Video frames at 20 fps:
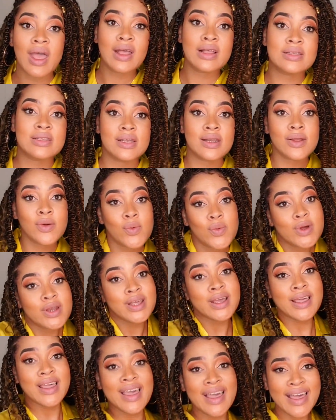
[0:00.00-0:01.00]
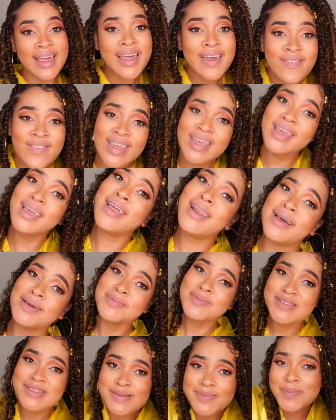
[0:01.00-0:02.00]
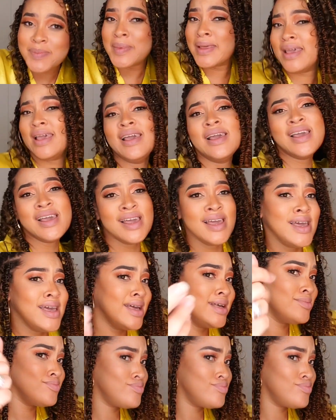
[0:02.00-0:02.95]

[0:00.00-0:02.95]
And you wanna give it up to me.